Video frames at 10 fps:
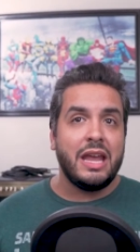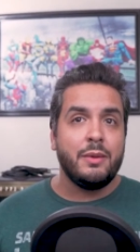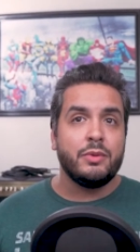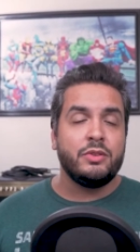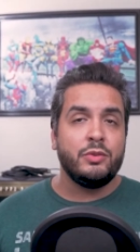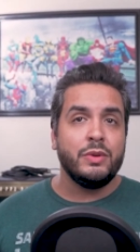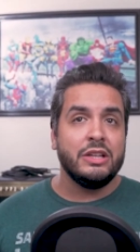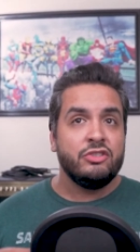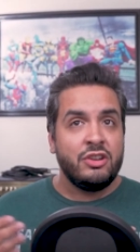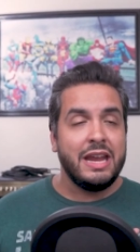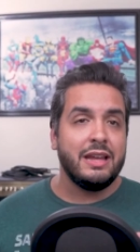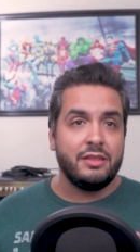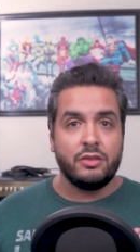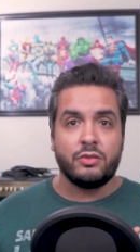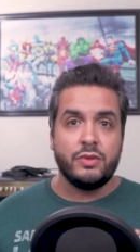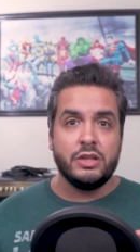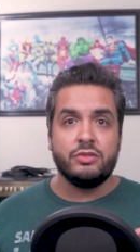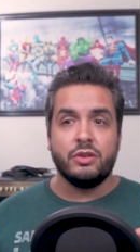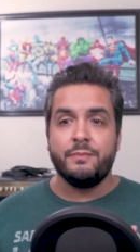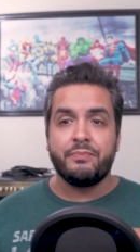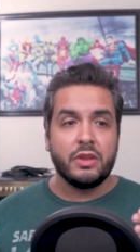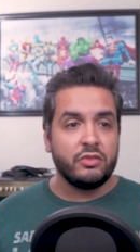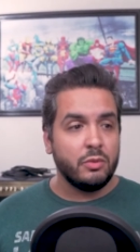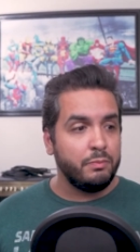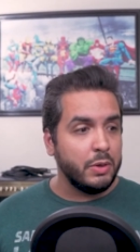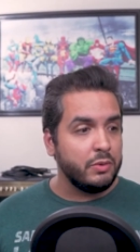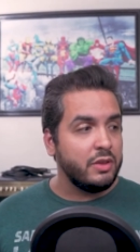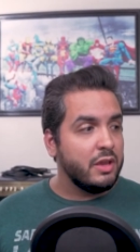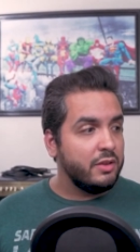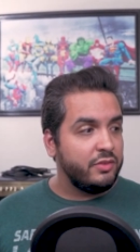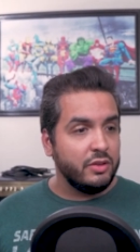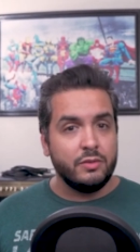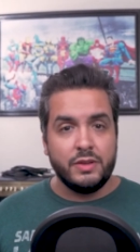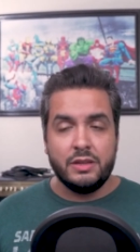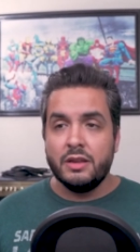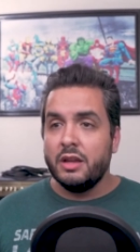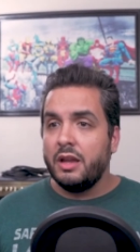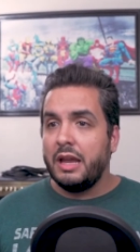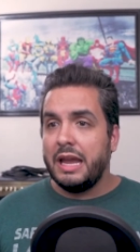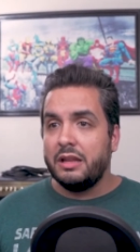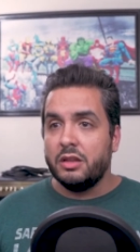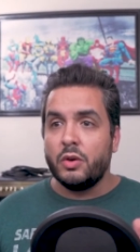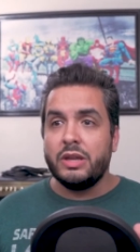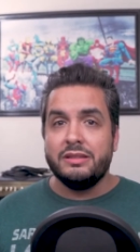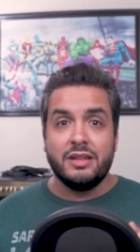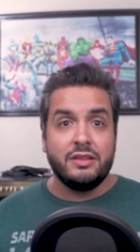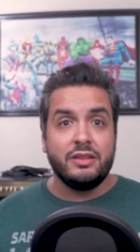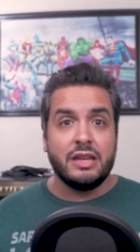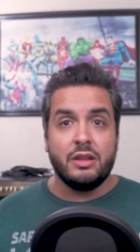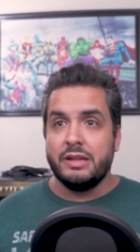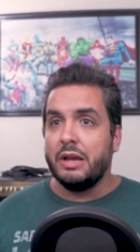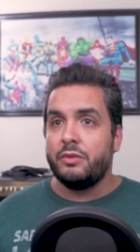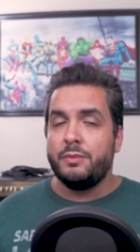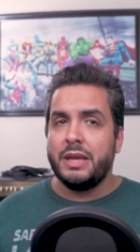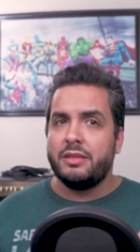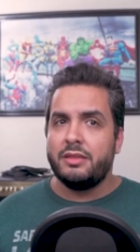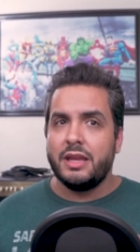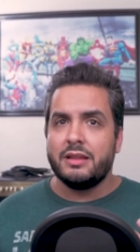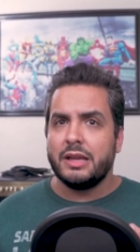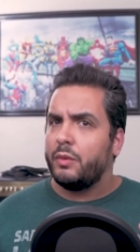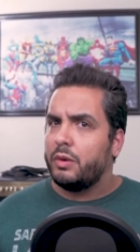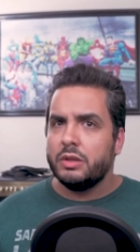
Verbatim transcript: able to enchant the creature. So both Sylvie and Loki did it together. Now you may think like, well,